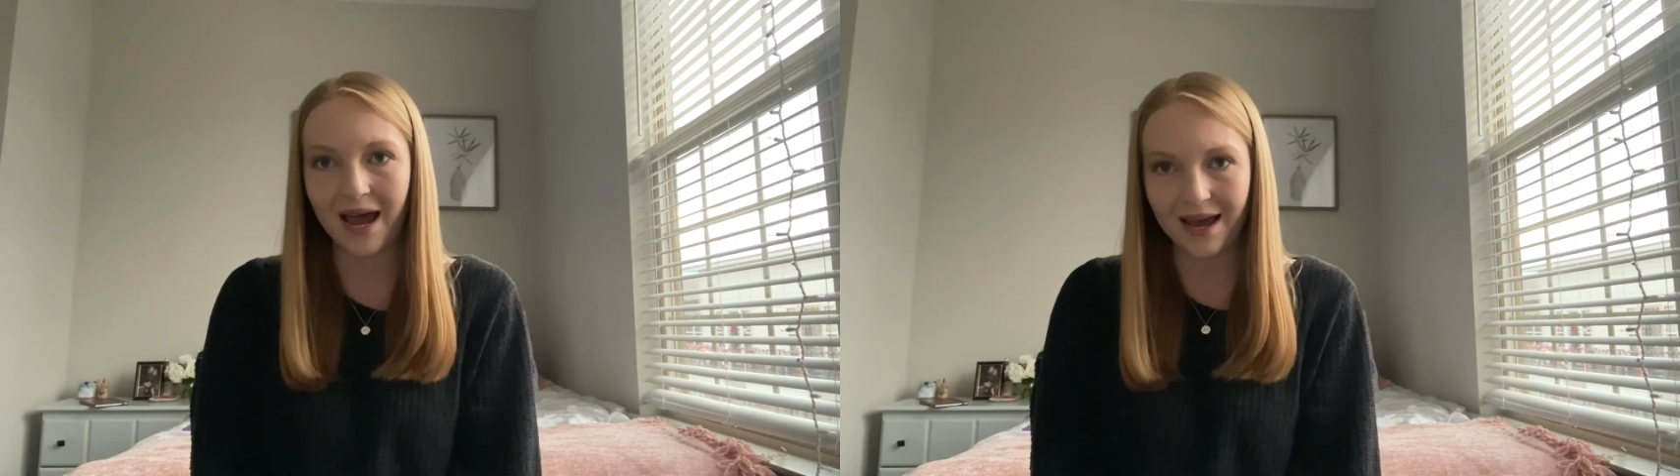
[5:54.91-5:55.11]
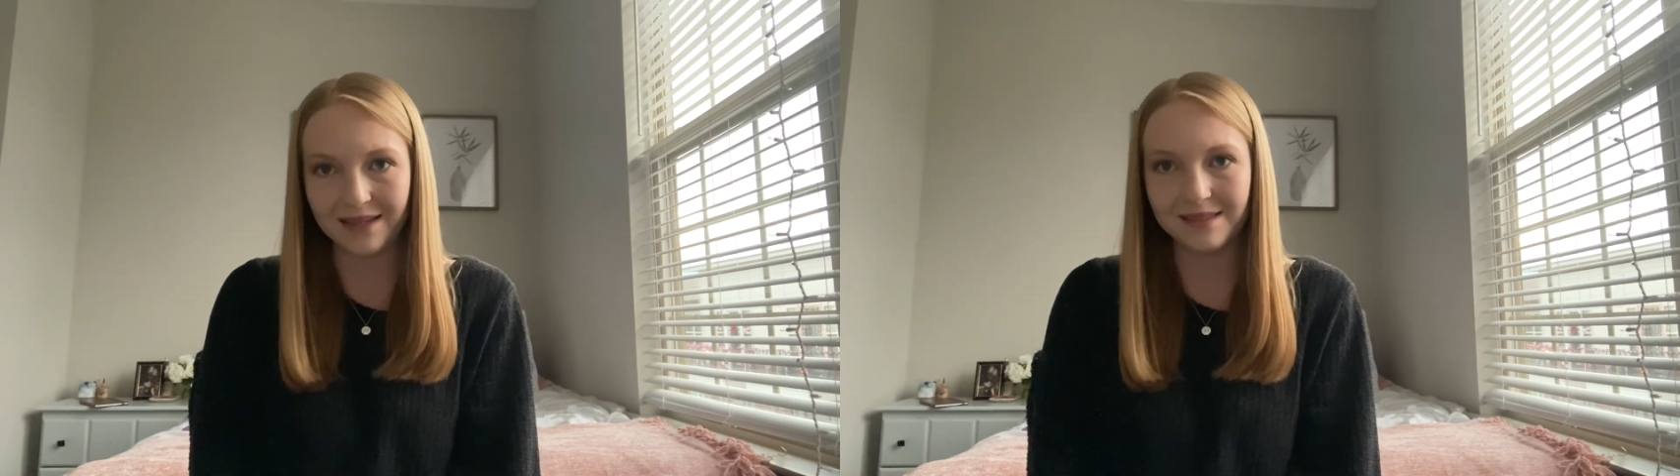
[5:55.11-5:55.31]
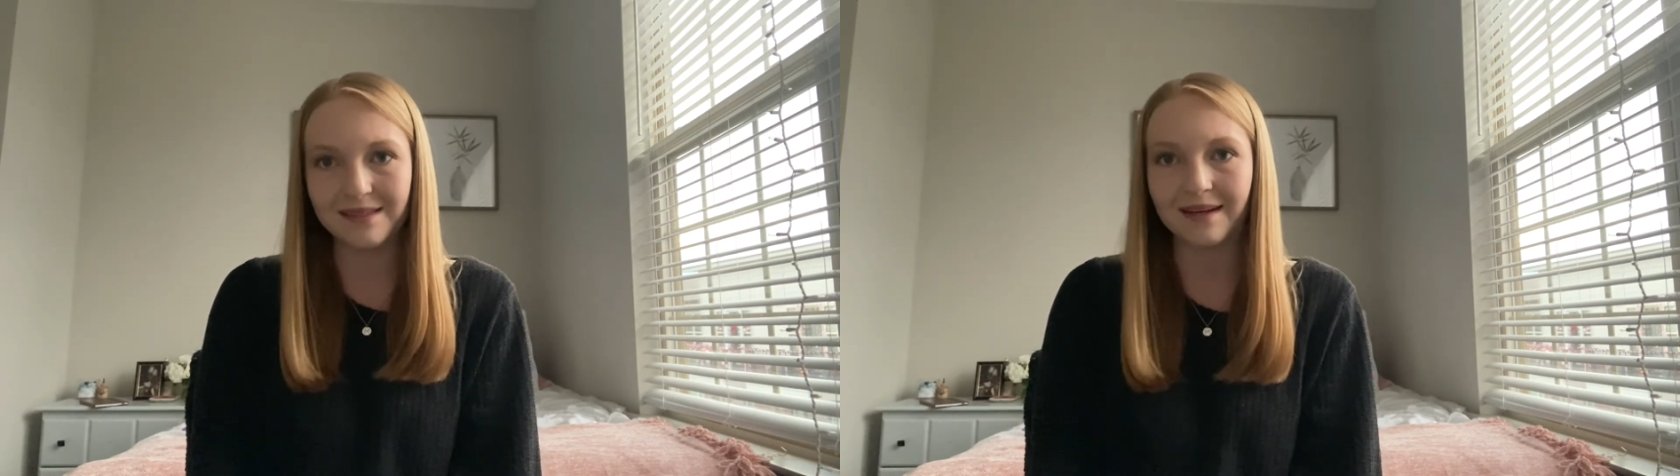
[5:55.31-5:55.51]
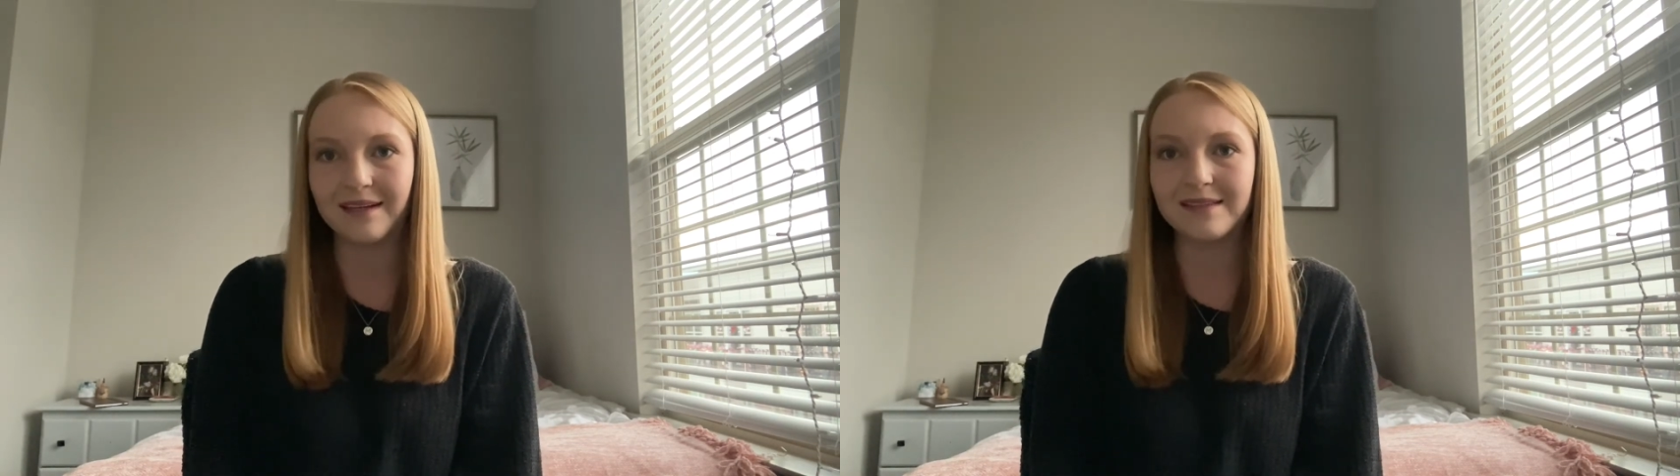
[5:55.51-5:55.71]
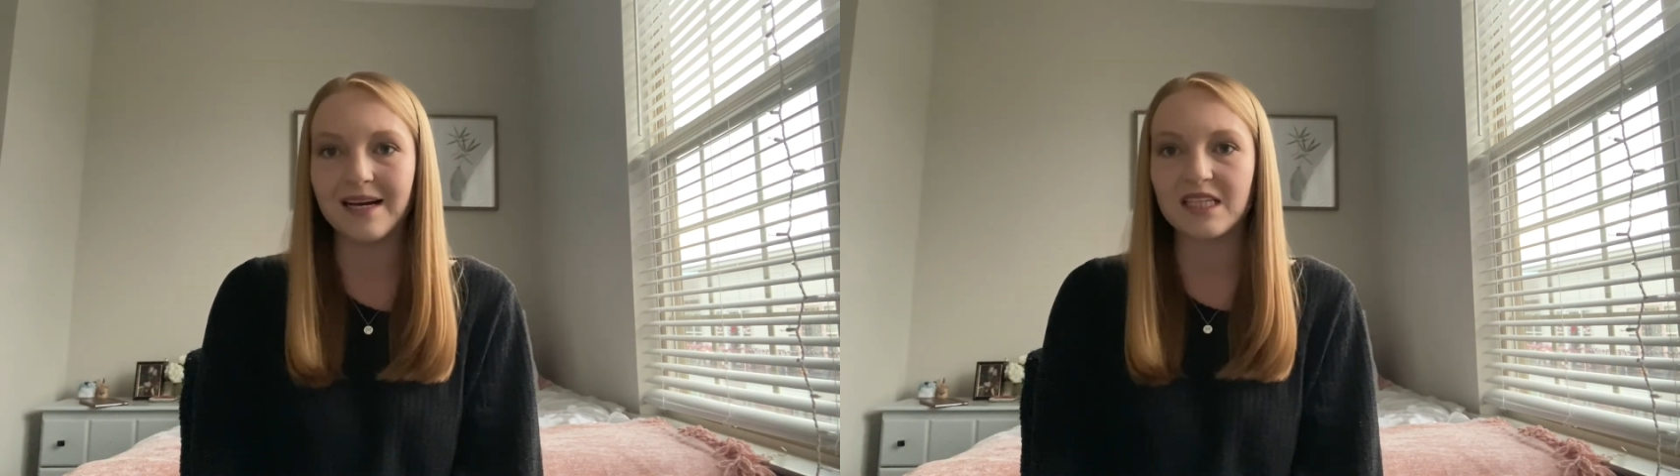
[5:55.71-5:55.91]
head stuck in
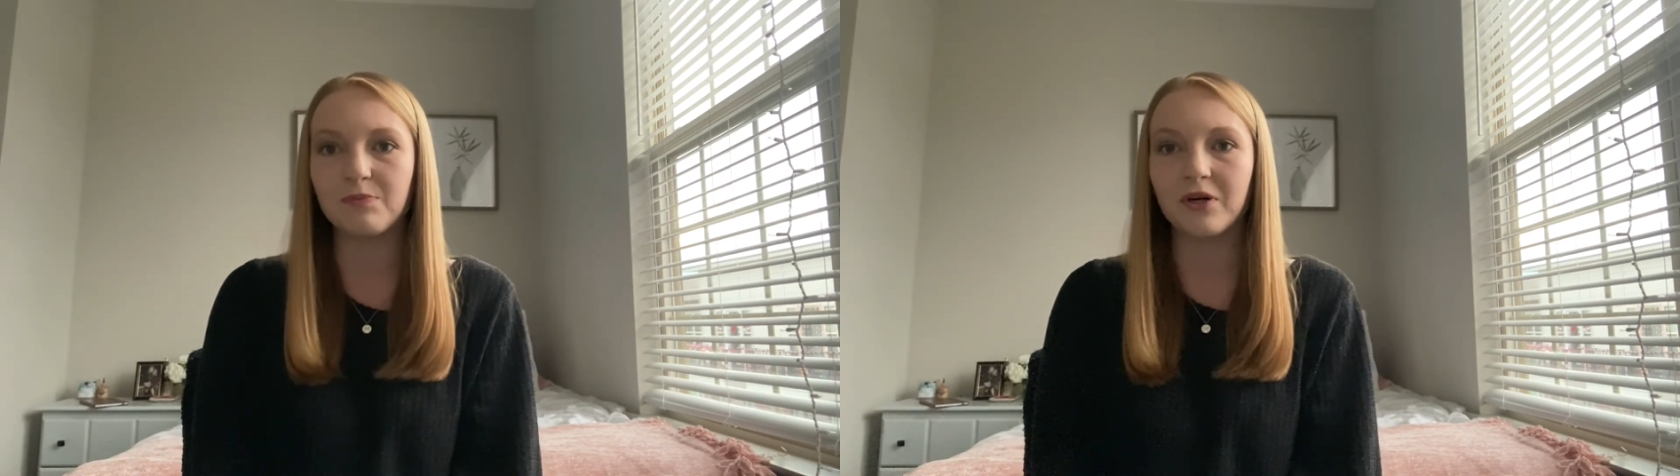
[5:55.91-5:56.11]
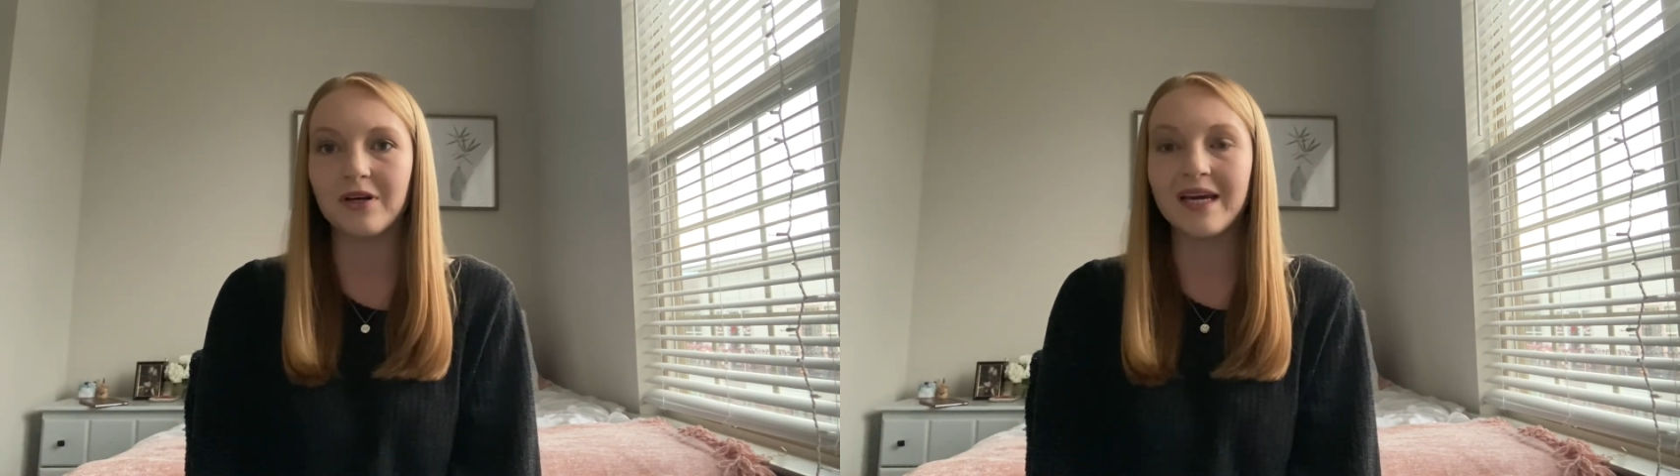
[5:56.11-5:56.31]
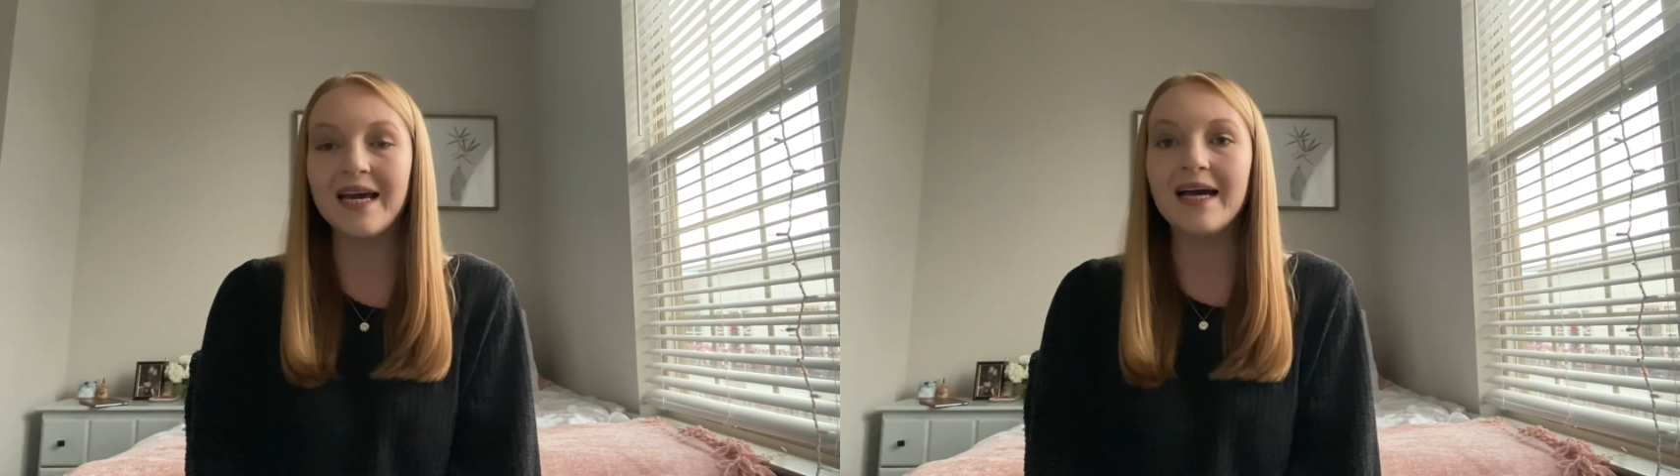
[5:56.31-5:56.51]
a textbook.